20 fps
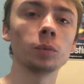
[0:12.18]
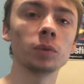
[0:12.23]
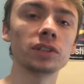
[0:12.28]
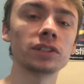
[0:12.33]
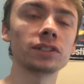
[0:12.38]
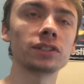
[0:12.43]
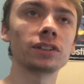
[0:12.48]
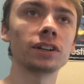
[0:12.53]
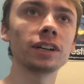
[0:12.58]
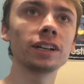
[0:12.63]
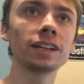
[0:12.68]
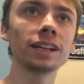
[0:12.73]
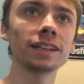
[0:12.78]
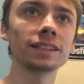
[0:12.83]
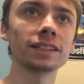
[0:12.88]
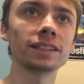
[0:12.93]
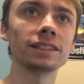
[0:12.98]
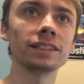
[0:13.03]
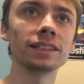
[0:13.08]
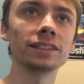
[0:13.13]
What started as
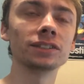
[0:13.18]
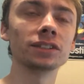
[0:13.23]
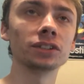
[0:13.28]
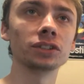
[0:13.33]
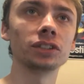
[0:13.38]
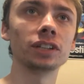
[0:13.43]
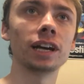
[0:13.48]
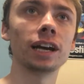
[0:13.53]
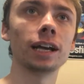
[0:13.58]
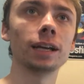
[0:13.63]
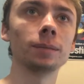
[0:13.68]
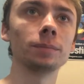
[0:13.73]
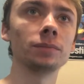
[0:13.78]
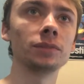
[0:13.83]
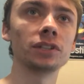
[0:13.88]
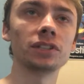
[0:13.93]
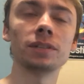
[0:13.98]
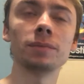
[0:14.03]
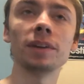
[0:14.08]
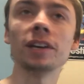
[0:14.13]
a seasonal job
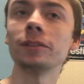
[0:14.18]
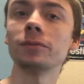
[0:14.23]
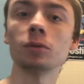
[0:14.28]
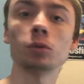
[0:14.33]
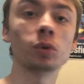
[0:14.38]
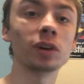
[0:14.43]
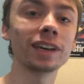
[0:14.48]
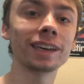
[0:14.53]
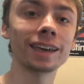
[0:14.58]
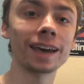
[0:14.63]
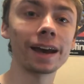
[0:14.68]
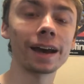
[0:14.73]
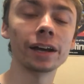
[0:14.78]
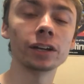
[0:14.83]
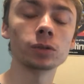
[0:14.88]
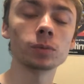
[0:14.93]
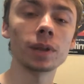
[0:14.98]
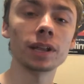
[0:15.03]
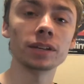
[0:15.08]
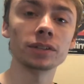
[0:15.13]
just to make some quick
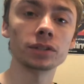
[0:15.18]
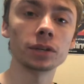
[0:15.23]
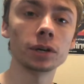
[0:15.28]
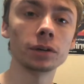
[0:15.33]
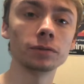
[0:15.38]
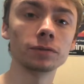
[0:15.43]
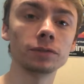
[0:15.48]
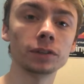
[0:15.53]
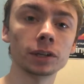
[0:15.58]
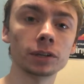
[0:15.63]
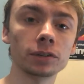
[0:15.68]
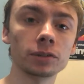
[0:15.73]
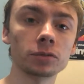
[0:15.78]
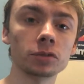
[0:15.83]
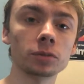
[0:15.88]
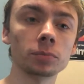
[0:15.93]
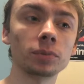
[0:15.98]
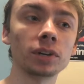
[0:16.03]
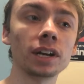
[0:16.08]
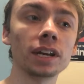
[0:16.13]
cash while I was home for
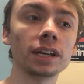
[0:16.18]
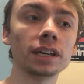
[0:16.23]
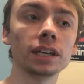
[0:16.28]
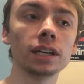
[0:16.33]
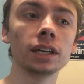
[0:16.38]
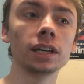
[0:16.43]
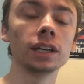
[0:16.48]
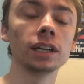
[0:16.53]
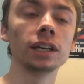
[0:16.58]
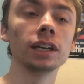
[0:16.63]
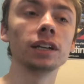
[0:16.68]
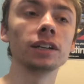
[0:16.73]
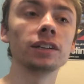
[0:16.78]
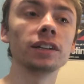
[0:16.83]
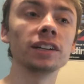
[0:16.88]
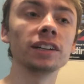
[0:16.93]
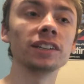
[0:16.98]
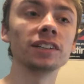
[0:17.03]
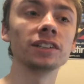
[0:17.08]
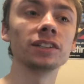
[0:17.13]
Christmas break
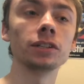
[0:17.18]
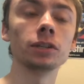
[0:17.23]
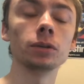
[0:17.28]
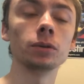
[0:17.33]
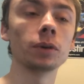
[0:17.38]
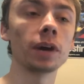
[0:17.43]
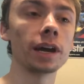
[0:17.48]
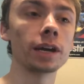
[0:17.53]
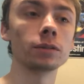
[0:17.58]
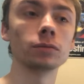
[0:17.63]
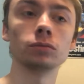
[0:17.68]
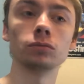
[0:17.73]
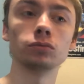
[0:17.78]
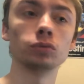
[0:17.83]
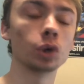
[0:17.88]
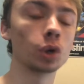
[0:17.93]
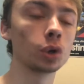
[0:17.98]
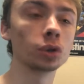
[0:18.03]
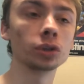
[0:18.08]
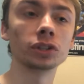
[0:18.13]
turned into a
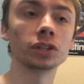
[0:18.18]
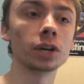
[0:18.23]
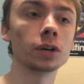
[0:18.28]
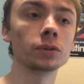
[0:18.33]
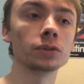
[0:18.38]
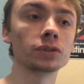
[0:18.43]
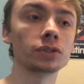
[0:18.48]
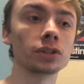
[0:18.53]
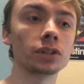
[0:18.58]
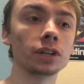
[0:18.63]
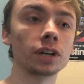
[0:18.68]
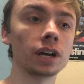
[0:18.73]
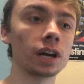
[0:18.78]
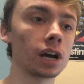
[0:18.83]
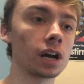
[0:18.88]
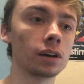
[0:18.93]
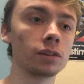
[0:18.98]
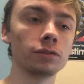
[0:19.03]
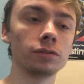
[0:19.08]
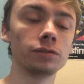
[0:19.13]
roller coaster
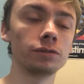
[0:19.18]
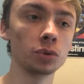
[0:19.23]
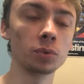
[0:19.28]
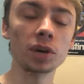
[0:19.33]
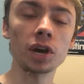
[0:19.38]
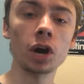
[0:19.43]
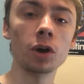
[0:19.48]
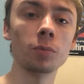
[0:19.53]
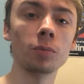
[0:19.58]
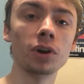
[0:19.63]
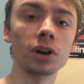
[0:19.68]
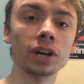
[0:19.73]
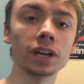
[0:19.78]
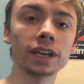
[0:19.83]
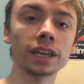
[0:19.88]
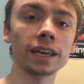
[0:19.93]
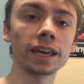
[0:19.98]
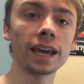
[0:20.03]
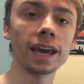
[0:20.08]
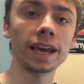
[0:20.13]
of doing homework
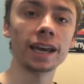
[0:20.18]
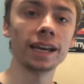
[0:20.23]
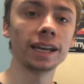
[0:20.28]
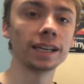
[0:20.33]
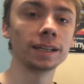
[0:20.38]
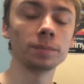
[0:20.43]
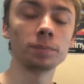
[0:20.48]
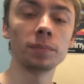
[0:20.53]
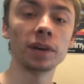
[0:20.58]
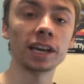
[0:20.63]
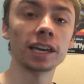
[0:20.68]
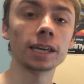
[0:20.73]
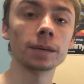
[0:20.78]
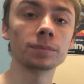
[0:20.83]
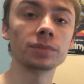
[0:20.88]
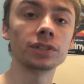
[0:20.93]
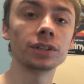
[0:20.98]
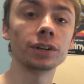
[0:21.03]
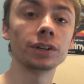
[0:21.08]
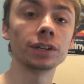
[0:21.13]
and picking
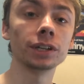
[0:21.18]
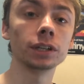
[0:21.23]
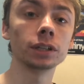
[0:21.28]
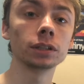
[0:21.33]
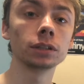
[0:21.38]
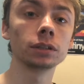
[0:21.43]
cereal.